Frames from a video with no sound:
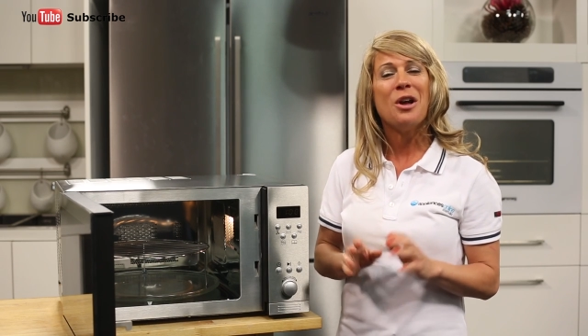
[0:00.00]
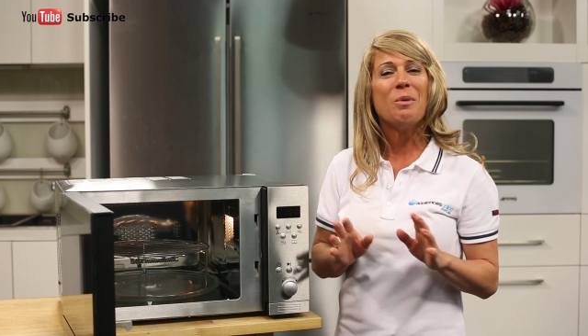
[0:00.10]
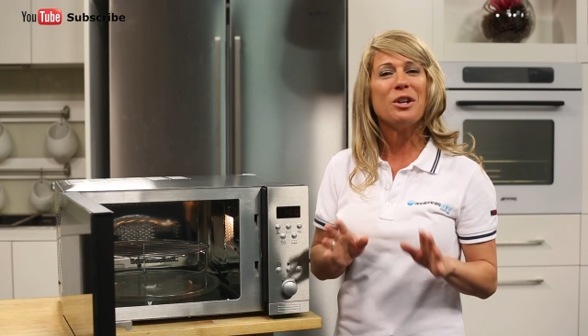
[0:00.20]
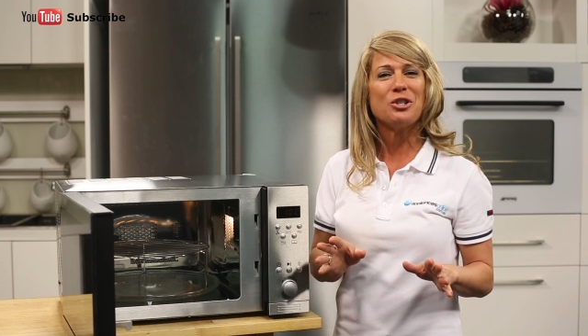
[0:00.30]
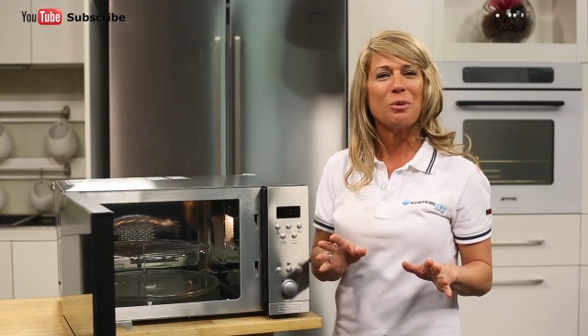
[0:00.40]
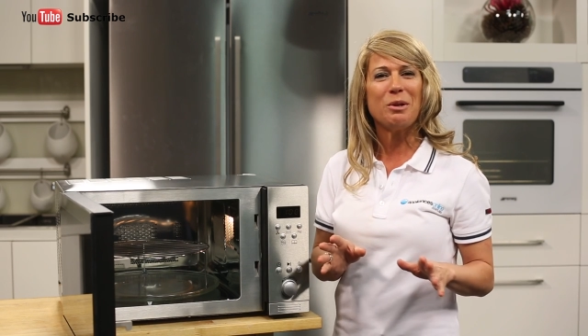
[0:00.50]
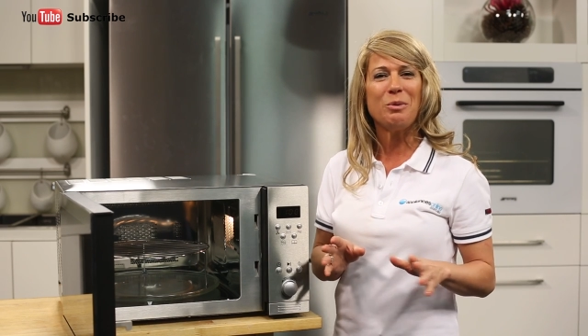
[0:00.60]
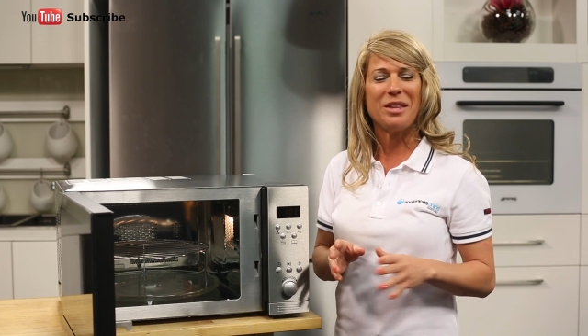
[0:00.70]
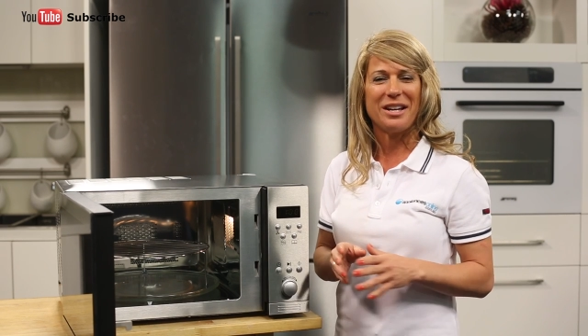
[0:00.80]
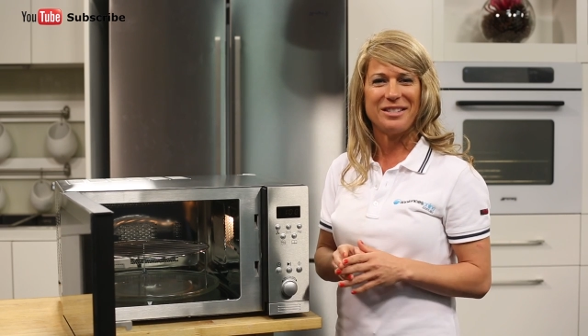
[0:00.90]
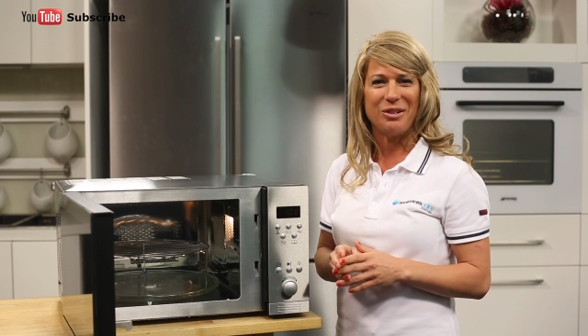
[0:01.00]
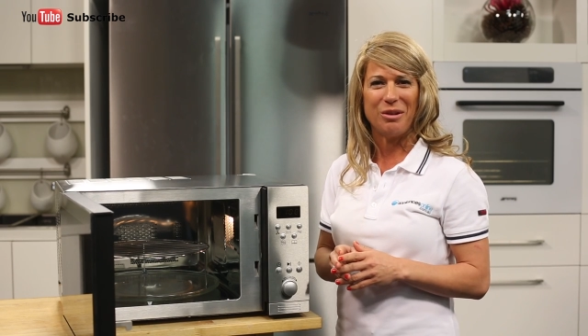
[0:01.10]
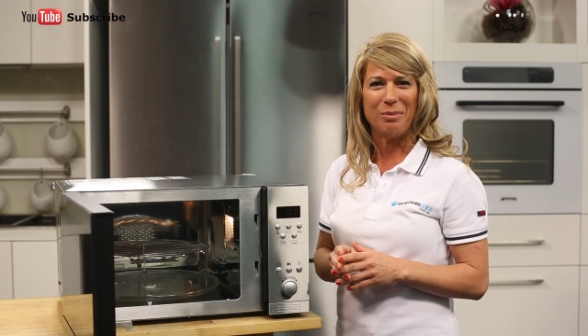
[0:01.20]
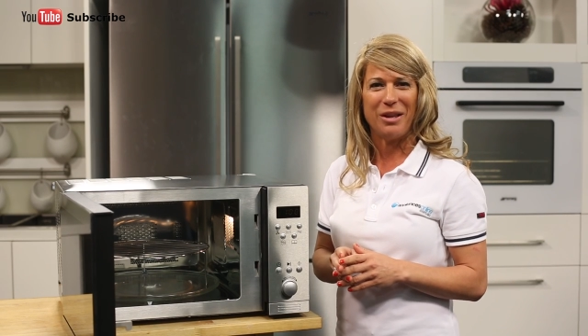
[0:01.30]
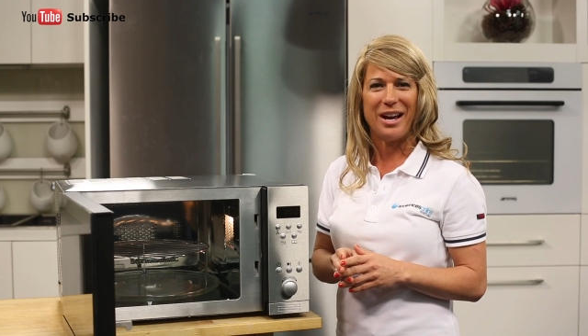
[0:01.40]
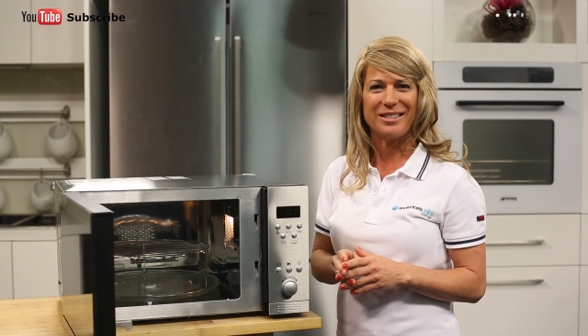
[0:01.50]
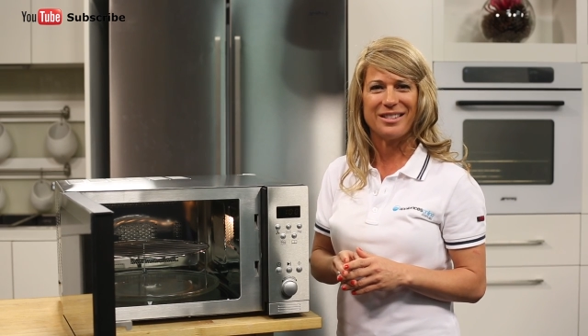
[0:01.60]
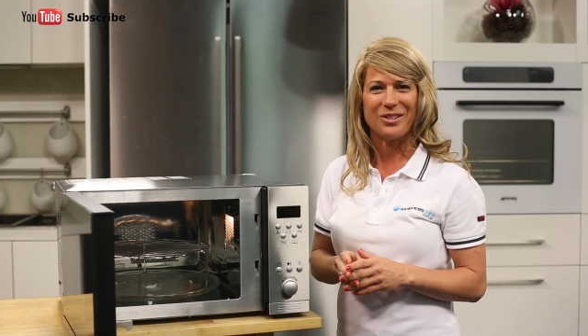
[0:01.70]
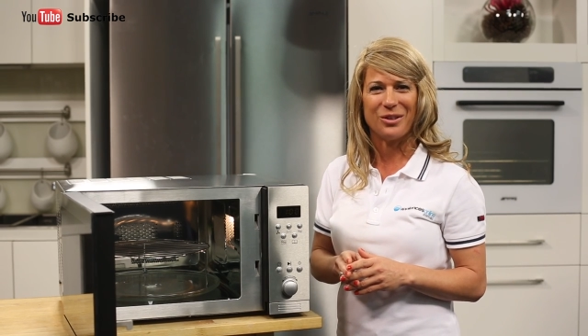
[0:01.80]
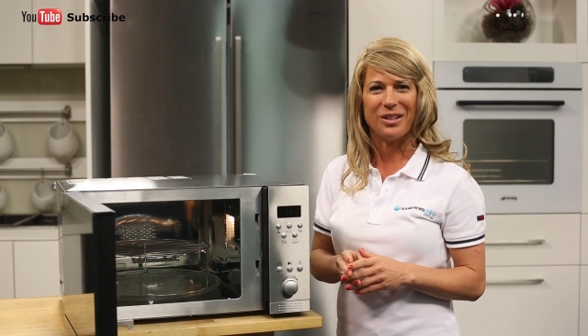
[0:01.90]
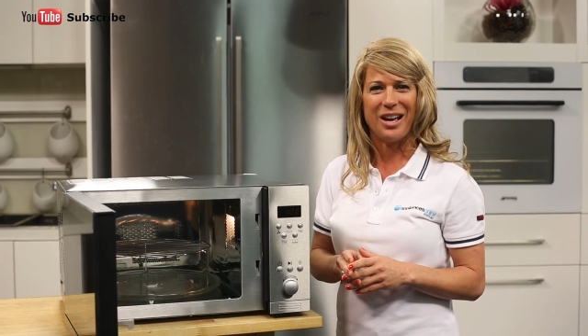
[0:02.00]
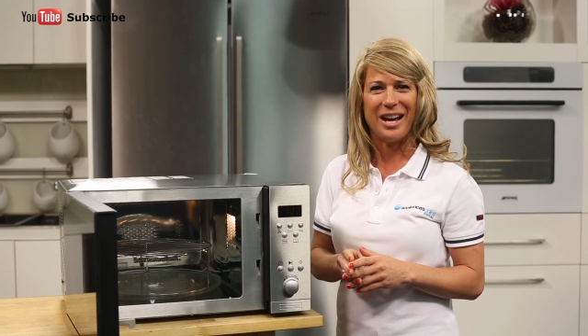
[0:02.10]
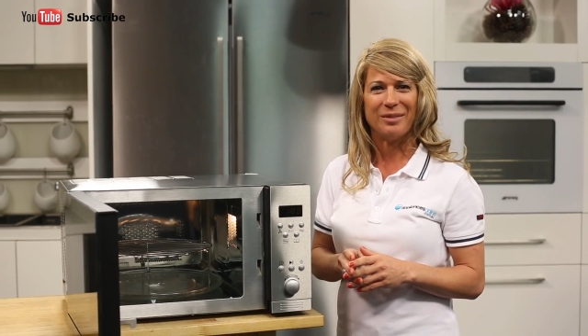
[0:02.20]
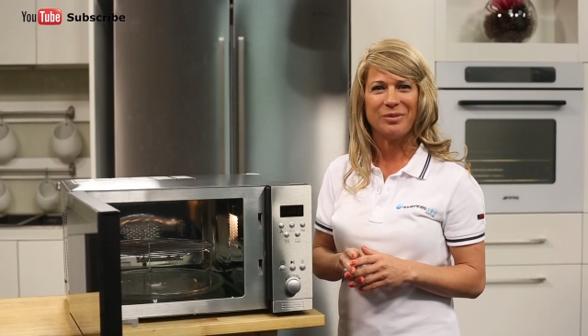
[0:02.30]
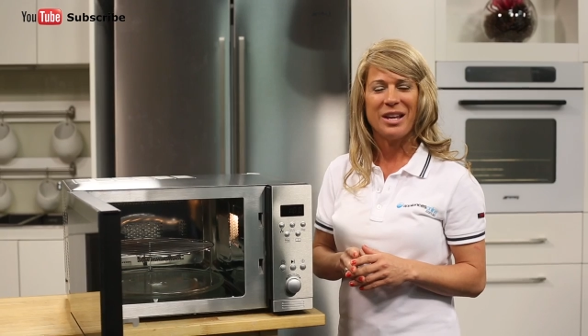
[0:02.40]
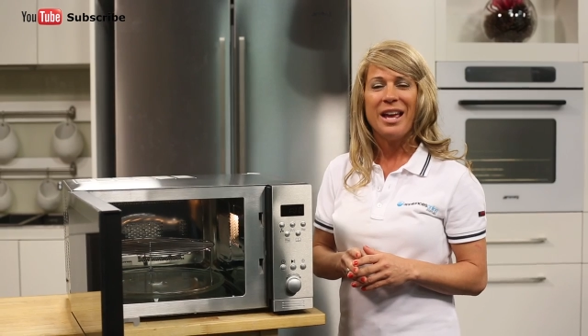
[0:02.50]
when shopping with us here at Appliances Online.